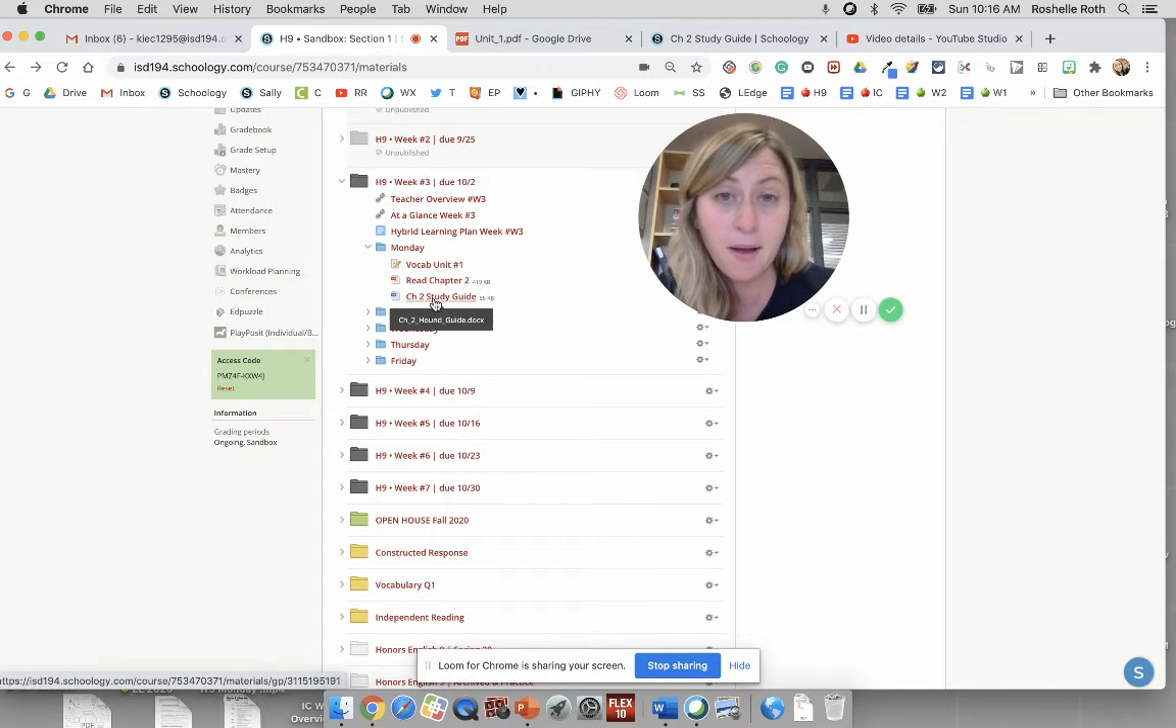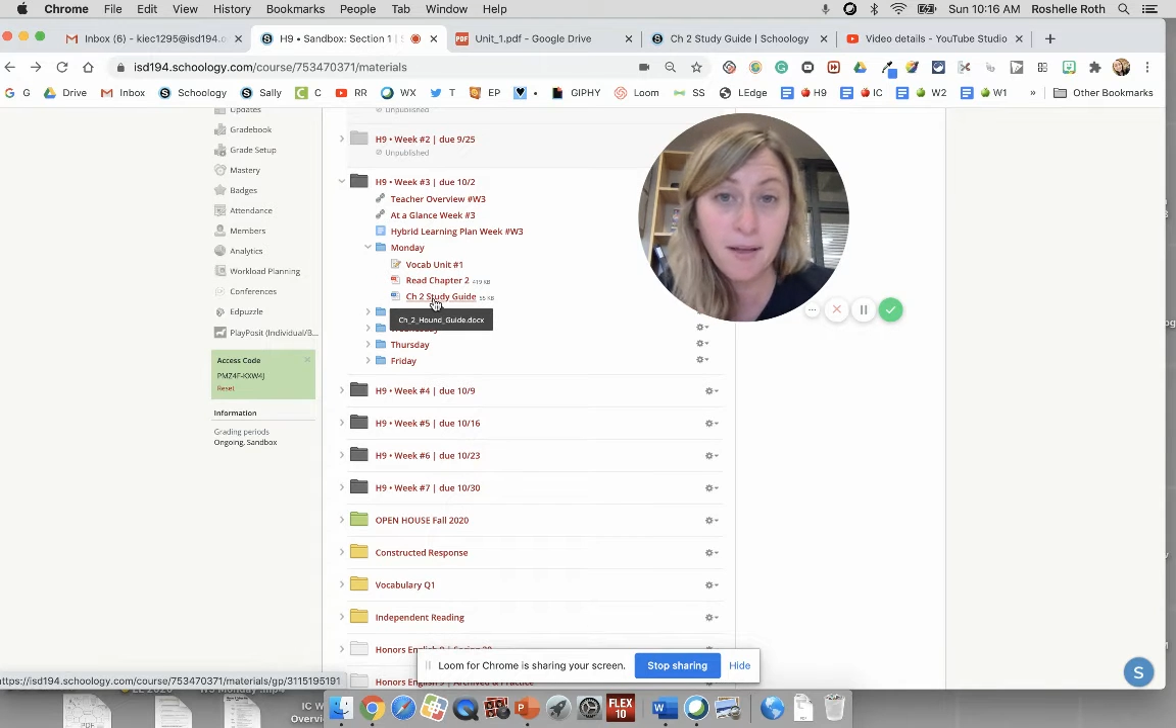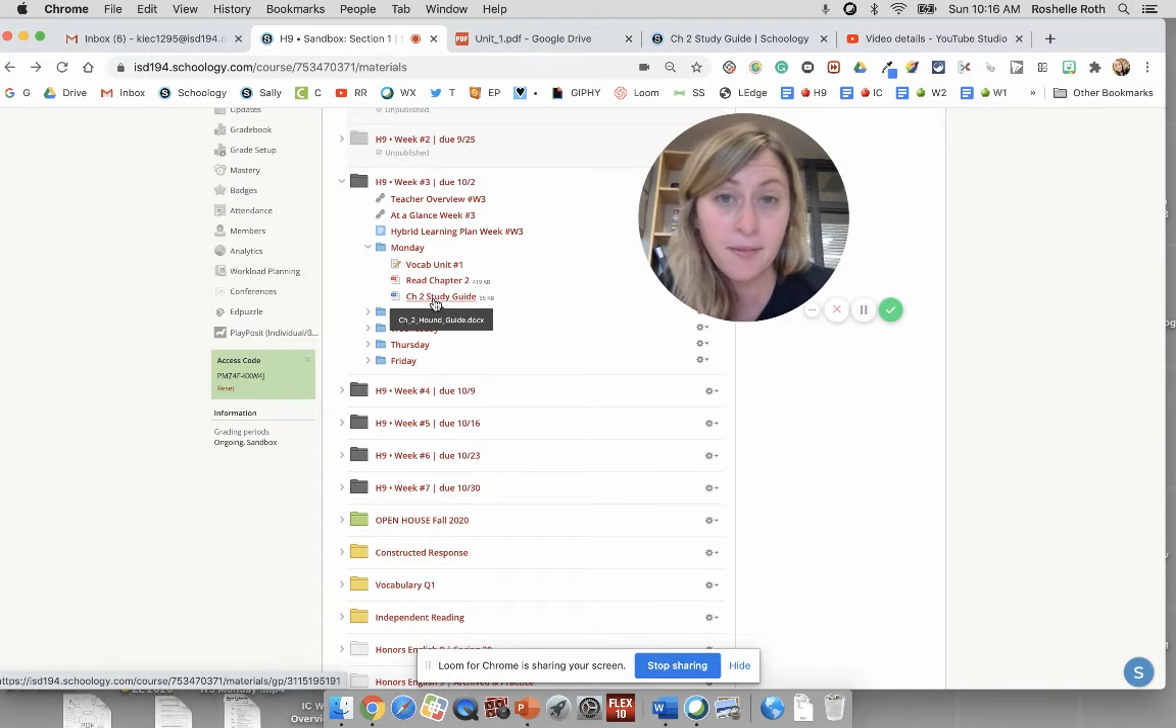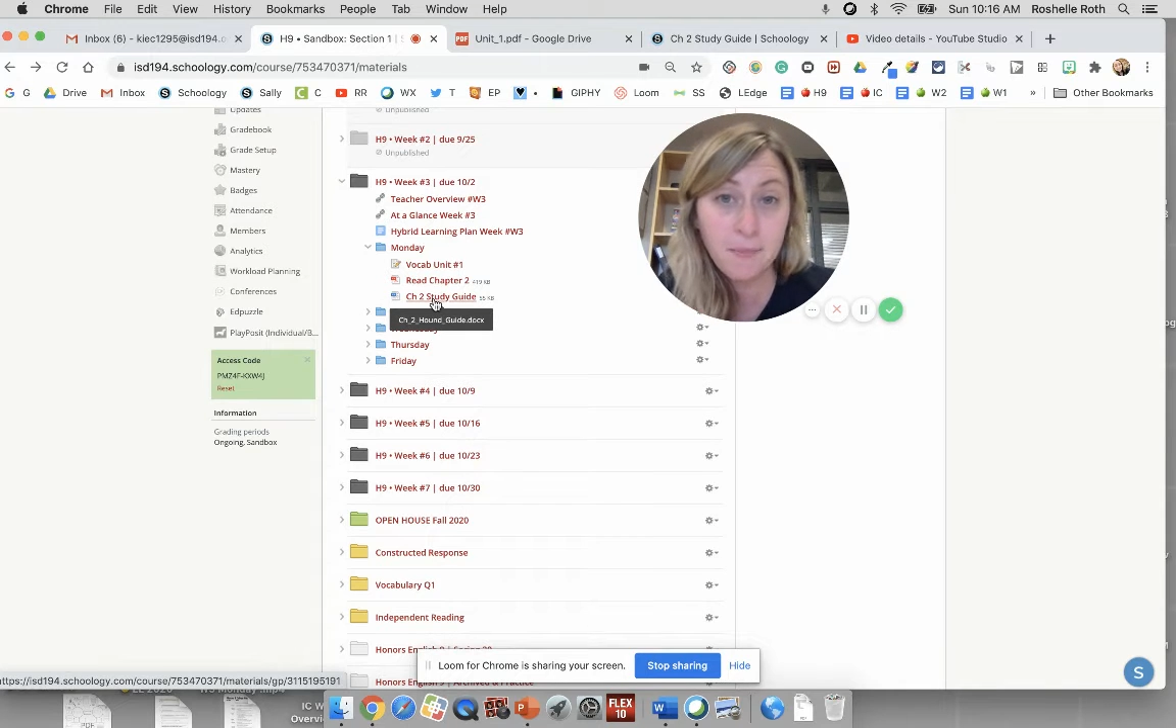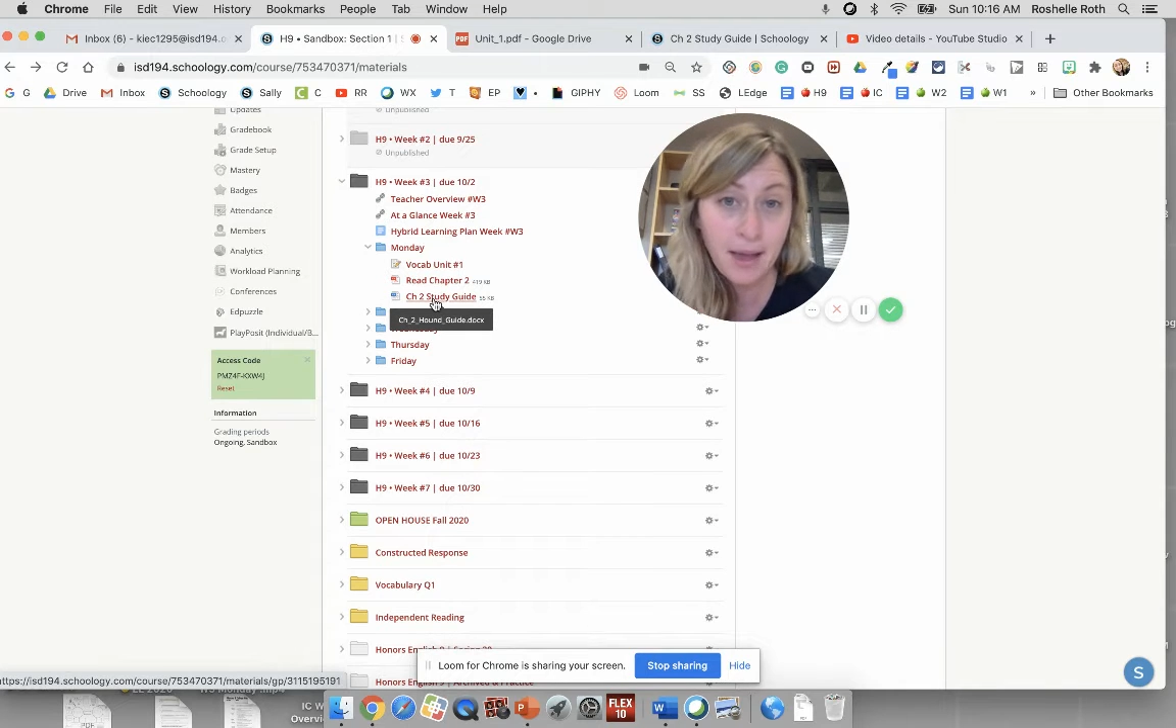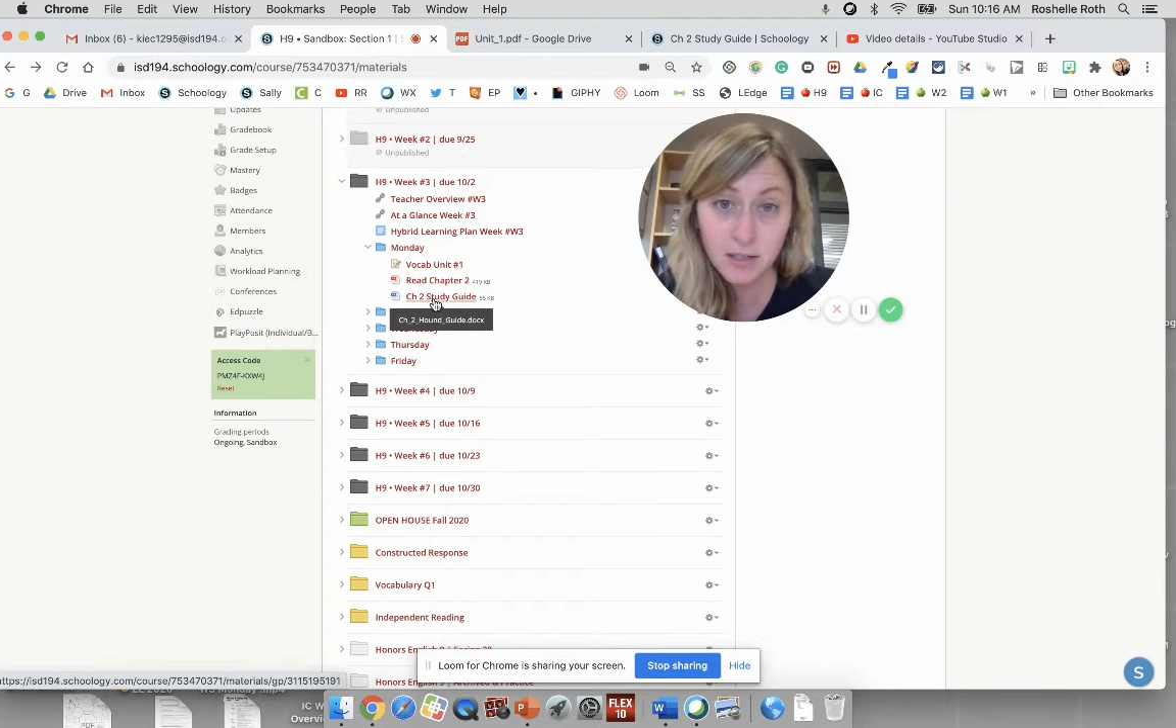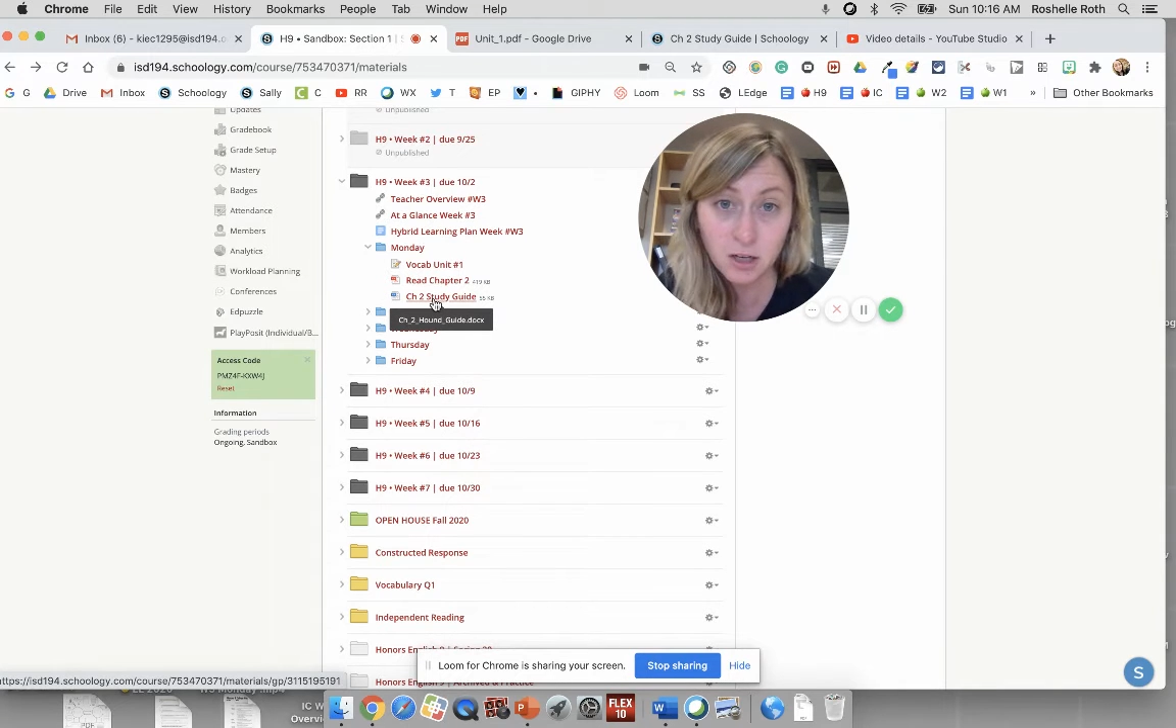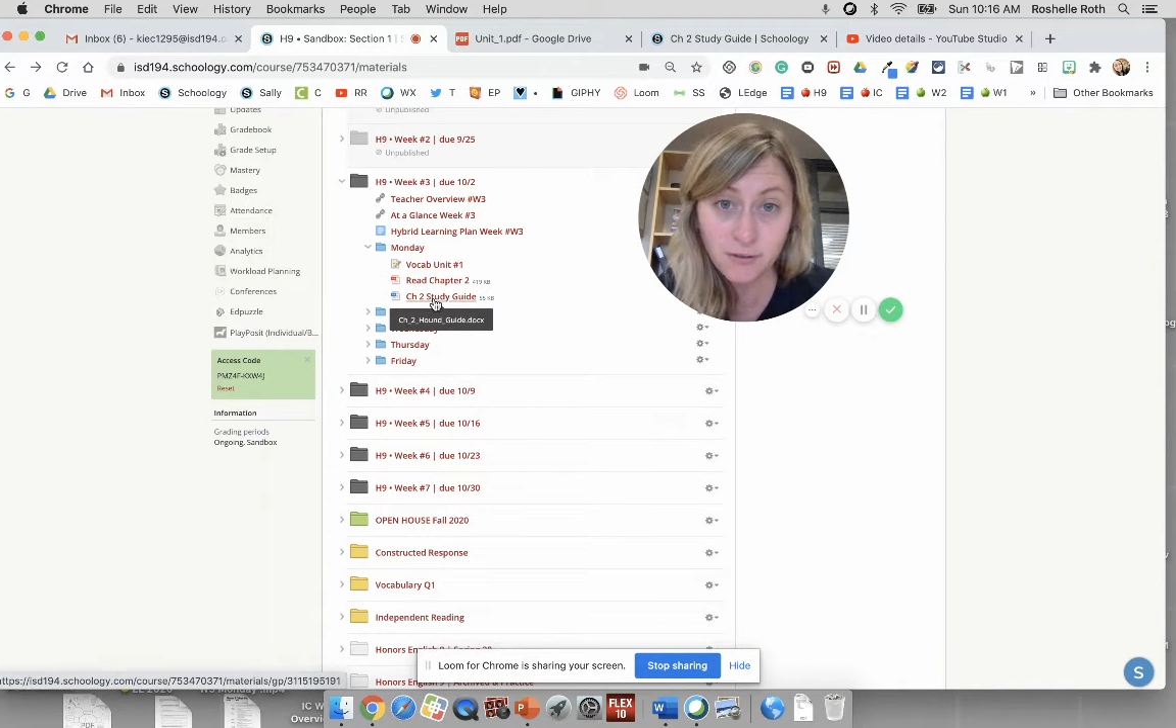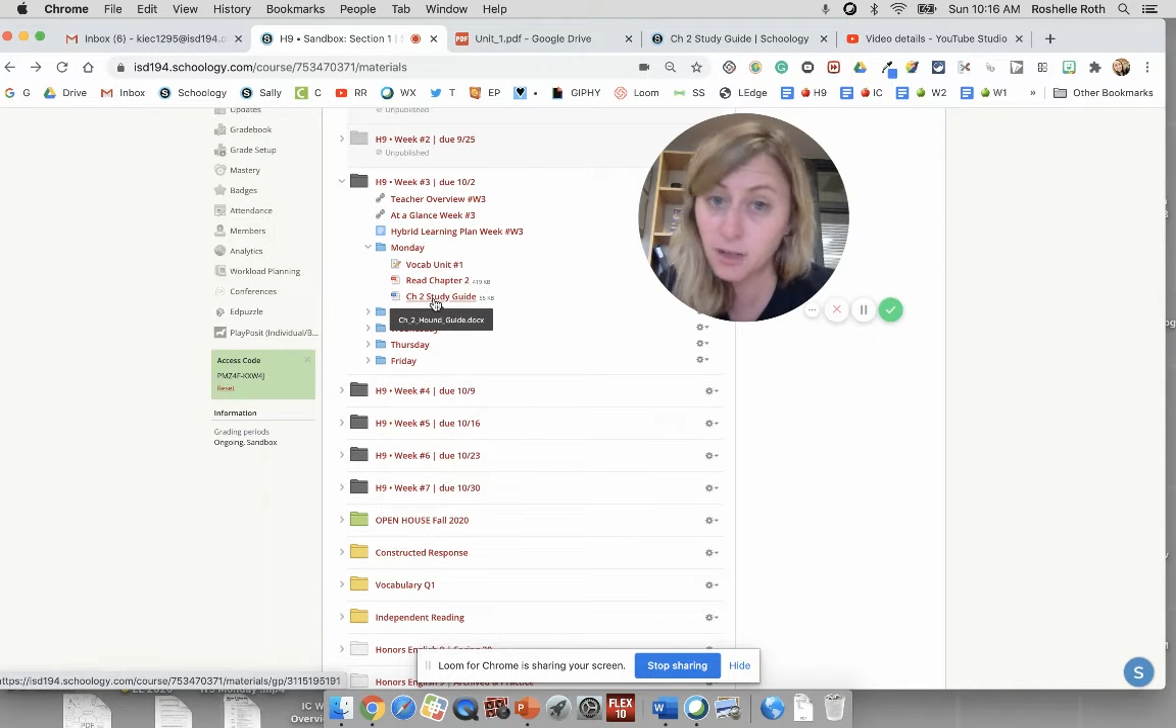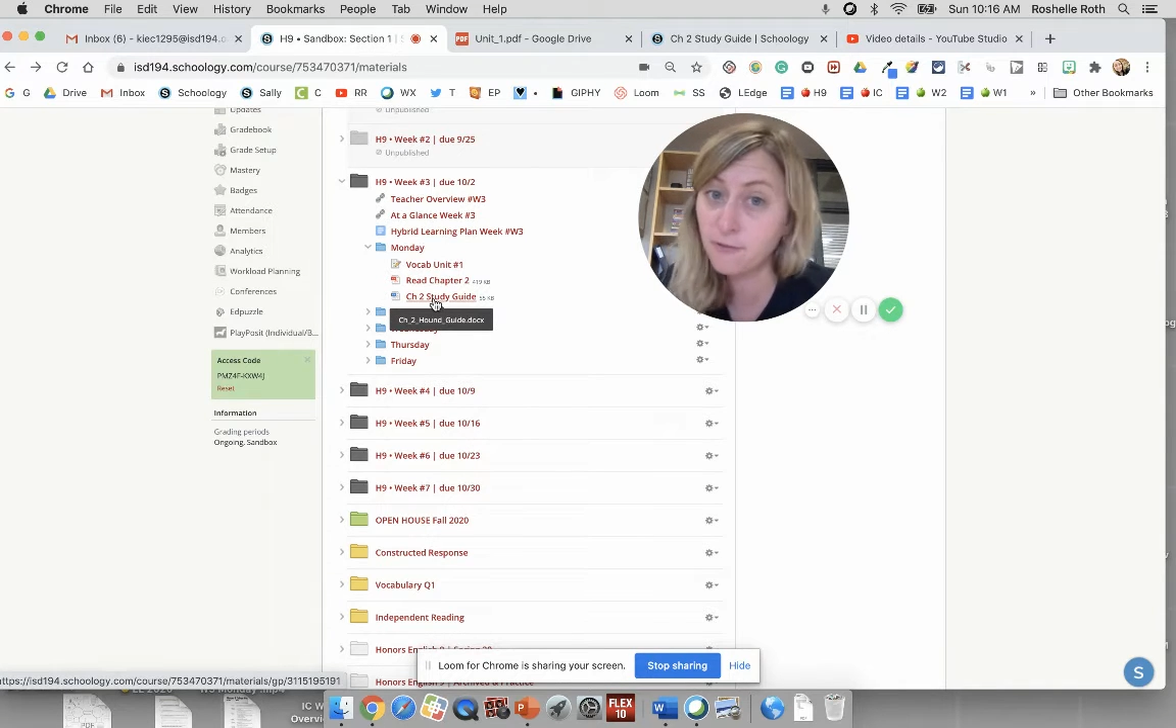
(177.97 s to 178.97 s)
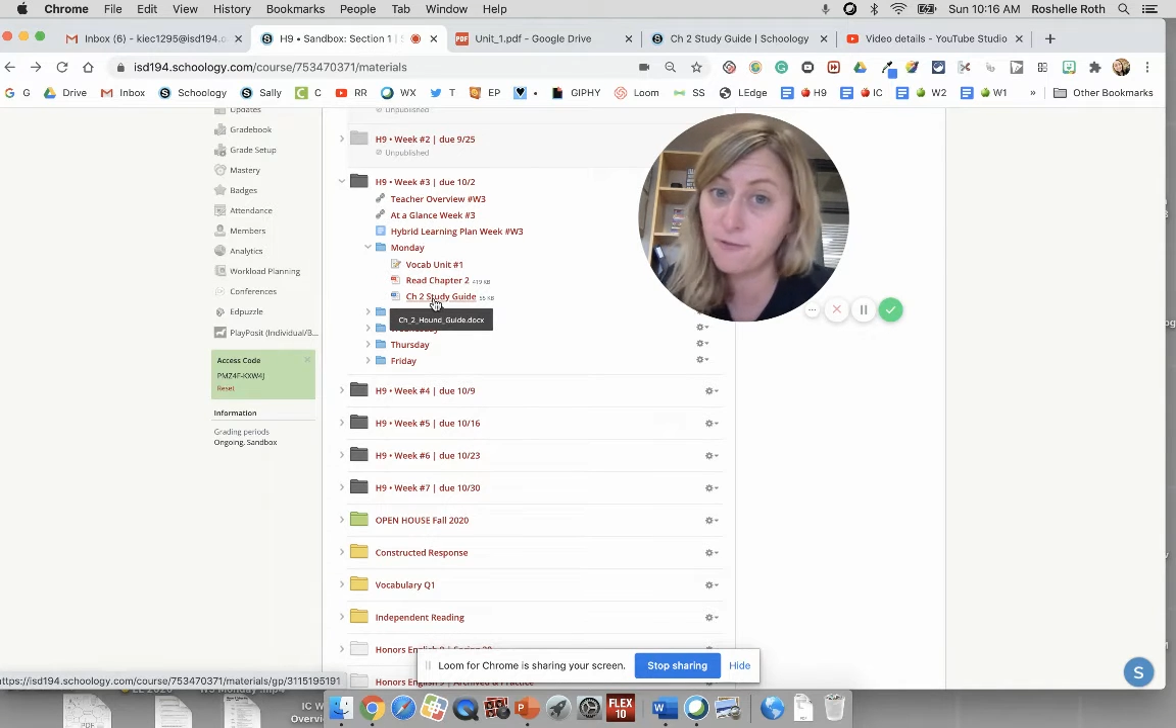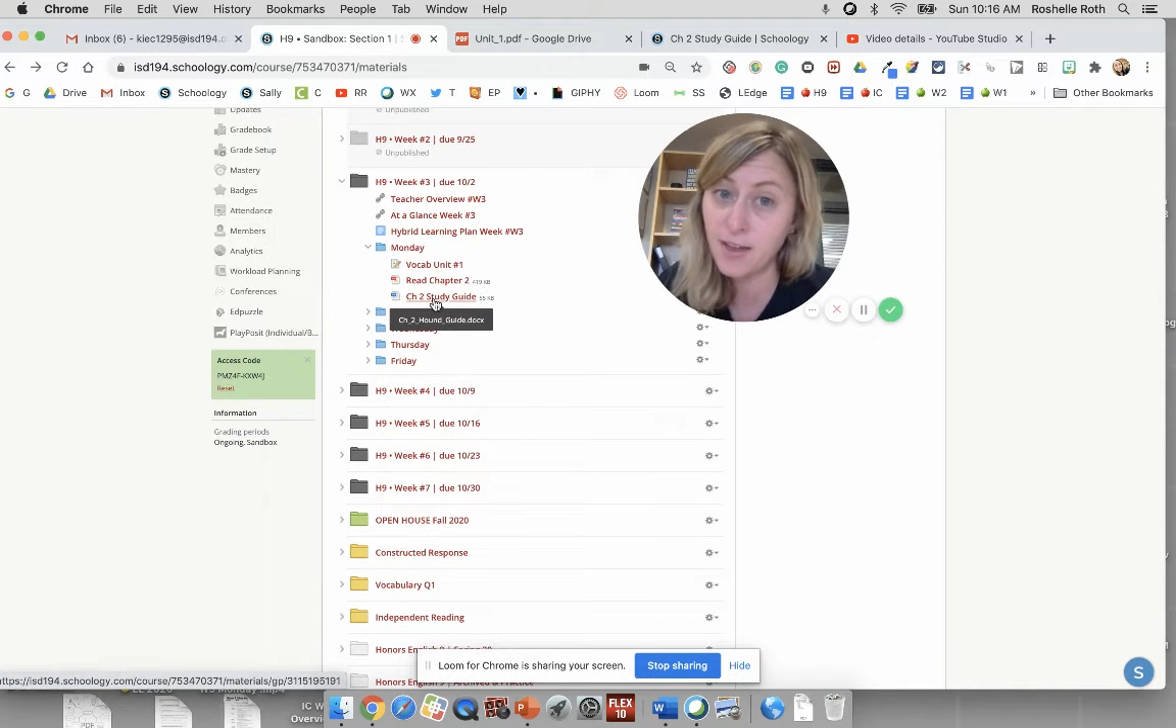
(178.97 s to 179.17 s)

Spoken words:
upon the Baskerville